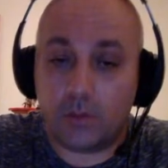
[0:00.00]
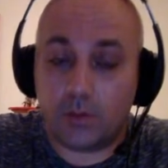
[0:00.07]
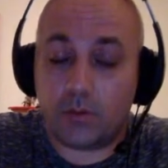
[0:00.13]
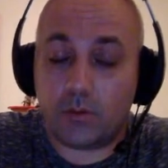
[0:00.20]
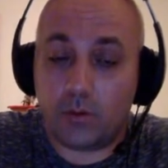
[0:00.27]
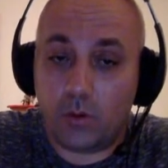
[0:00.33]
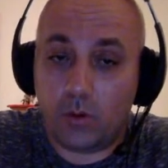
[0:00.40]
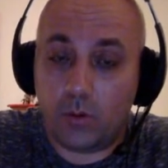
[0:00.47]

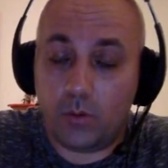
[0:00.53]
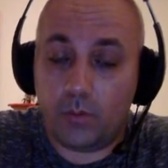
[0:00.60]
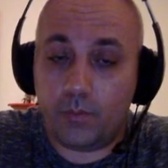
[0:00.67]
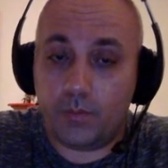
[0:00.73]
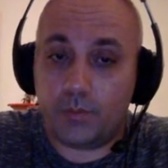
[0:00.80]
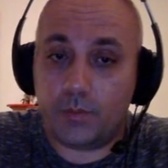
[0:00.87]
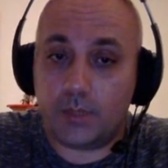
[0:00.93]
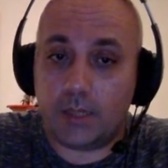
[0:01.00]
whole
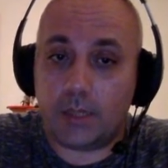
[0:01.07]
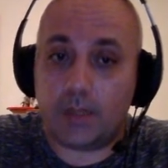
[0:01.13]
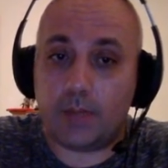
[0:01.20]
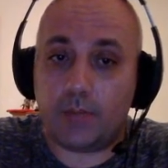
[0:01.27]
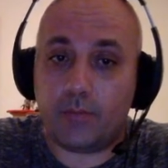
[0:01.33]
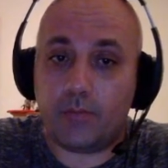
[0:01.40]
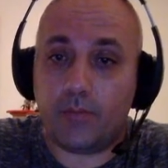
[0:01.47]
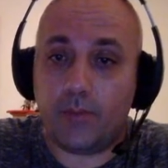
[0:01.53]
setup
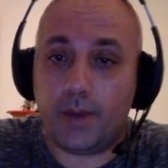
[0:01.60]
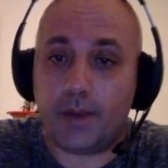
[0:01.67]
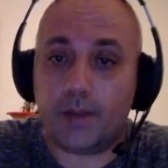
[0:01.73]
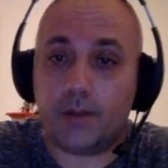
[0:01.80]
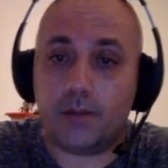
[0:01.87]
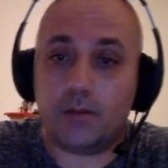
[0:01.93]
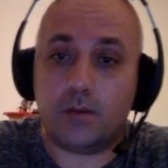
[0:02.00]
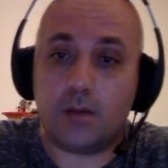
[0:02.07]
of
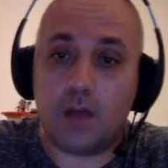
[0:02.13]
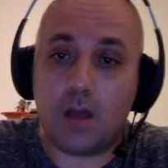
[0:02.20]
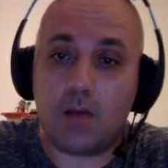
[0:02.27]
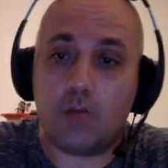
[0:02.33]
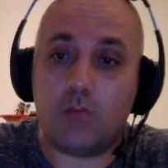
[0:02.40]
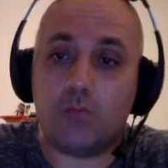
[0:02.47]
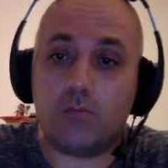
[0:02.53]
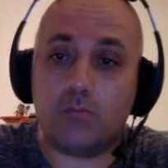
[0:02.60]
white
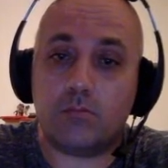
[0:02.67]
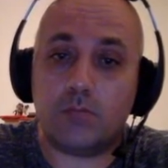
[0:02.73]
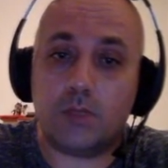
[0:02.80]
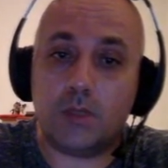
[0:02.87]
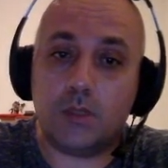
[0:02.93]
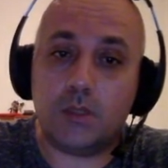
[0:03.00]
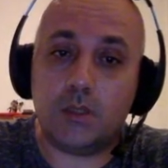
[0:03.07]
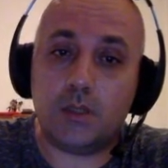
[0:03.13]
now
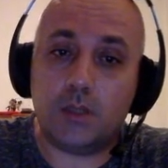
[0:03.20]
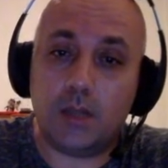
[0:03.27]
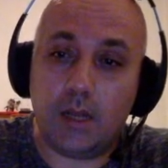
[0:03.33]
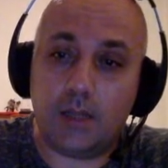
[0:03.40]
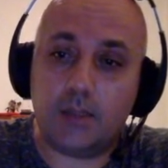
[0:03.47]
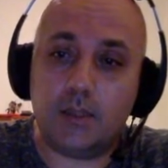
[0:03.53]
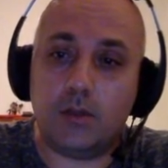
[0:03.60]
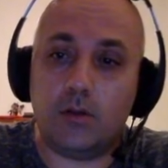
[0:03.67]
is
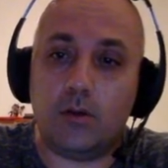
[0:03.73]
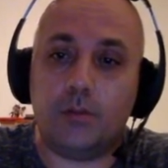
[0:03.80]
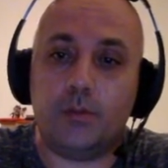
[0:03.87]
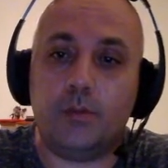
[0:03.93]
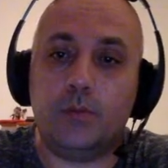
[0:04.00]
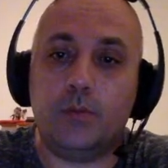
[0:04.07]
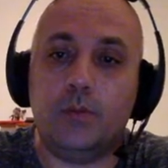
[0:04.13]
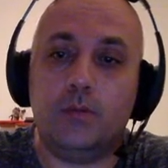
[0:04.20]
less than
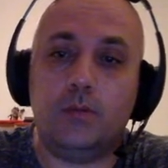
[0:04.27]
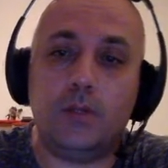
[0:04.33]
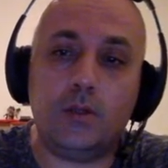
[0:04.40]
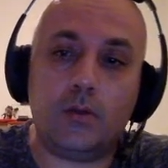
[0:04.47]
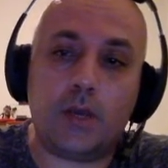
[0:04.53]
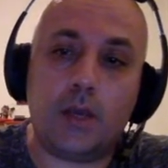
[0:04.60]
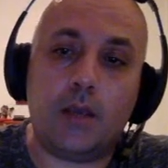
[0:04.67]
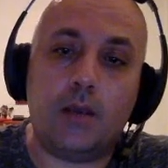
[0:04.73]
optimal. But
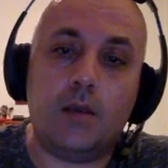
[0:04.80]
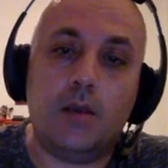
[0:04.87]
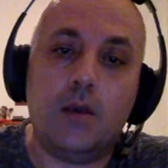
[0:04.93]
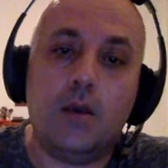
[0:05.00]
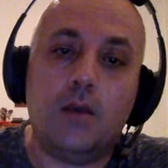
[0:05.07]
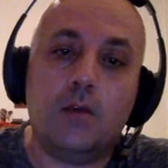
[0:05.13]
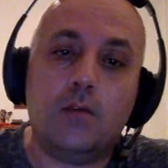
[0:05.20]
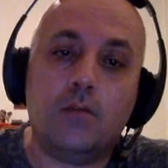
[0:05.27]
okay,
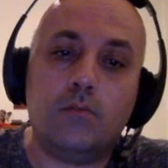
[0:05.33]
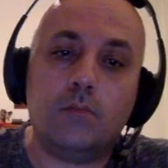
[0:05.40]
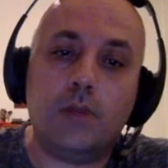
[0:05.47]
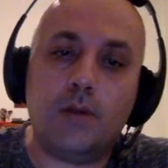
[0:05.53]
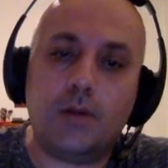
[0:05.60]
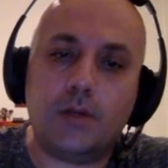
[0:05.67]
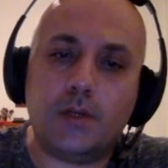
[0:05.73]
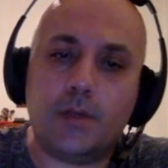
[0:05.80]

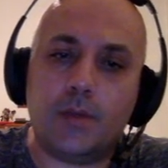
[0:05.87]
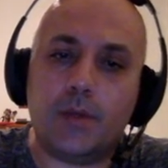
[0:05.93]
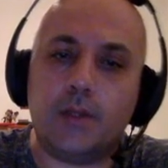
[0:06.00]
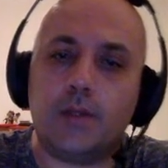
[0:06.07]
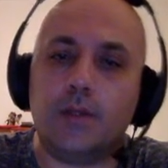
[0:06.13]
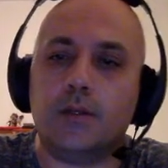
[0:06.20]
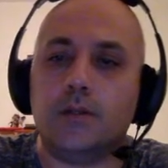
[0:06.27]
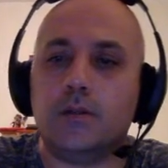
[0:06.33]
there are some
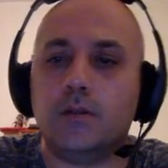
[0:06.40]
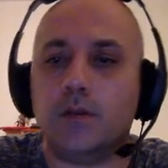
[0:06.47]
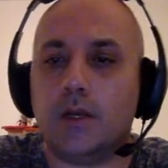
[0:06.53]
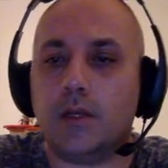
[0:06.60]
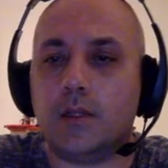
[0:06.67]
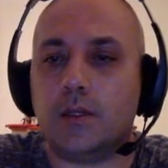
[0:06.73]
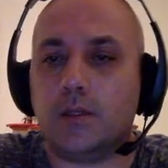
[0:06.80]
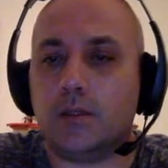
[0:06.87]
ideas
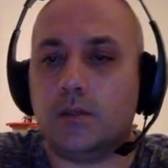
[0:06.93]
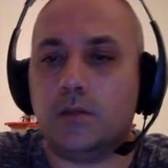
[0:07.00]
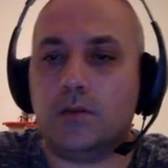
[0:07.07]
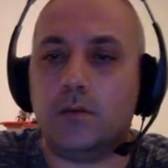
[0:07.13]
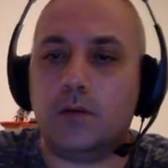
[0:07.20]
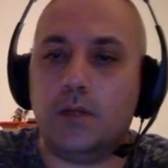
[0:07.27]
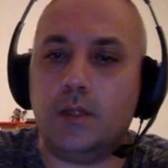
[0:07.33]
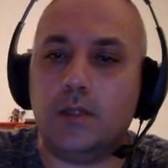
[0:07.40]
like this.
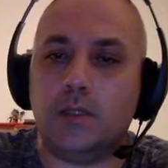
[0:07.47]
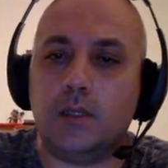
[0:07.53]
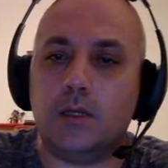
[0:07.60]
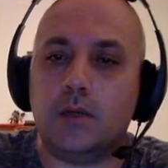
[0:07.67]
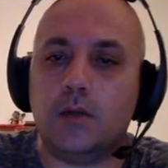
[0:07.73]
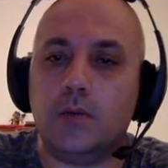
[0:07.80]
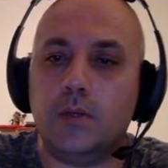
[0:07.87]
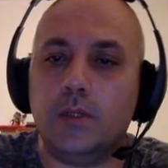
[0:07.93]
Let's see.
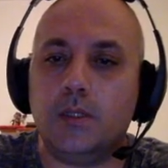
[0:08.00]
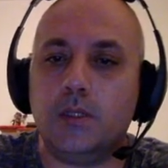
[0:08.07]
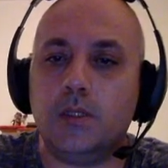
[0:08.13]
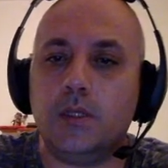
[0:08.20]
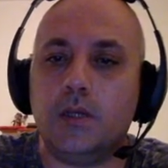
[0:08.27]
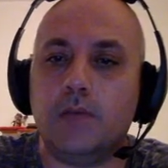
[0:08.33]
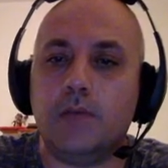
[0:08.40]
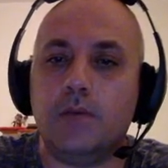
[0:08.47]
Queen
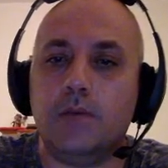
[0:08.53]
c7,